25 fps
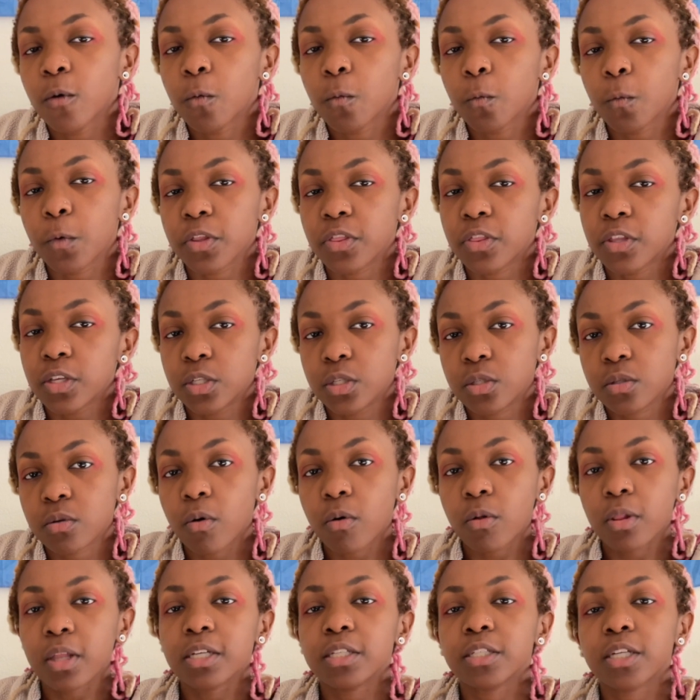with the
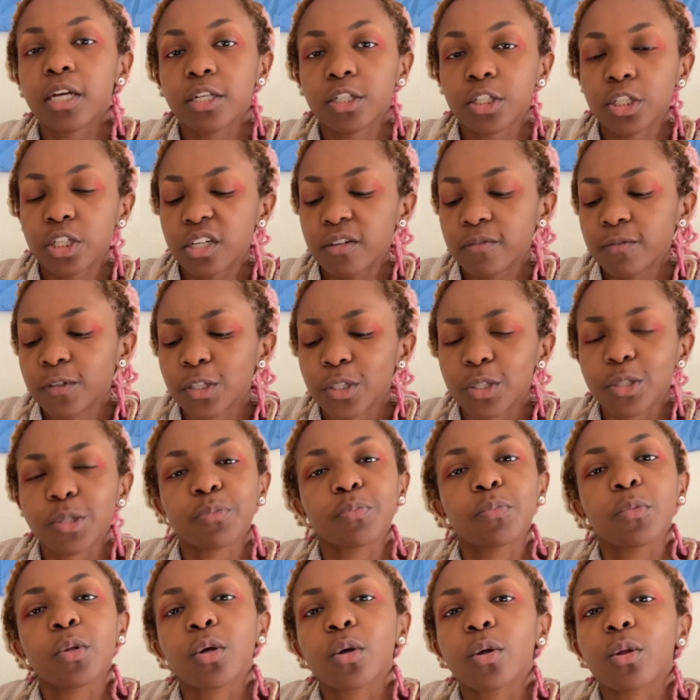sole intention of just
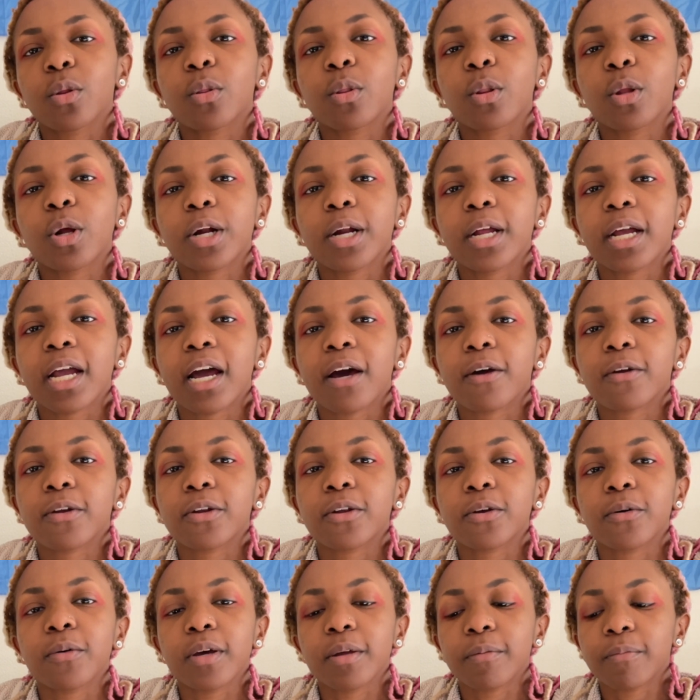learning how to
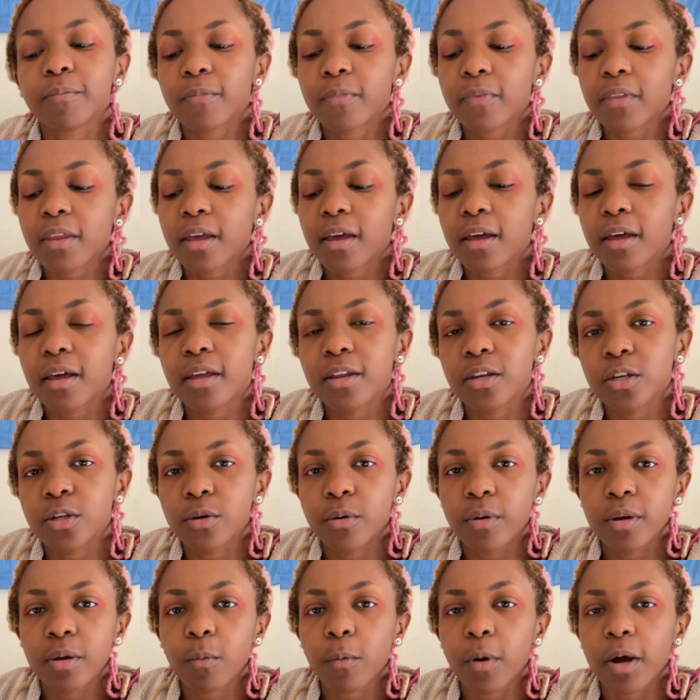do it and do
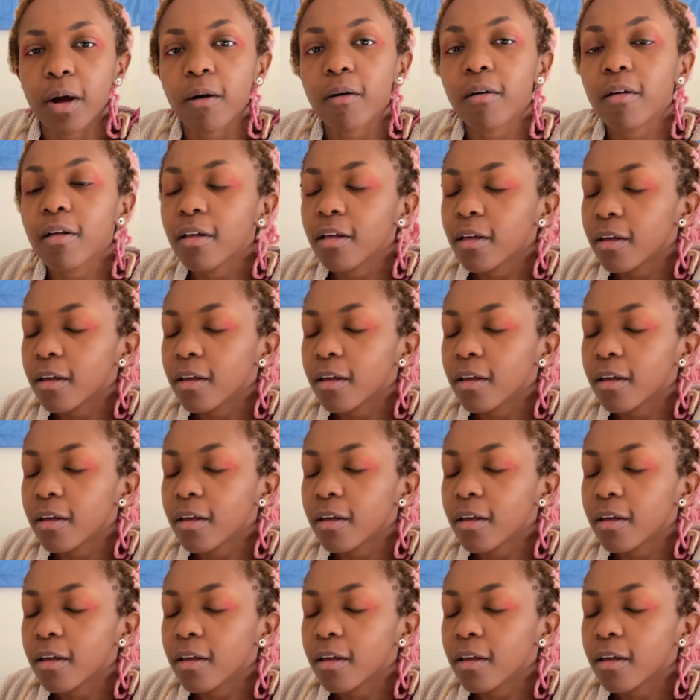it well.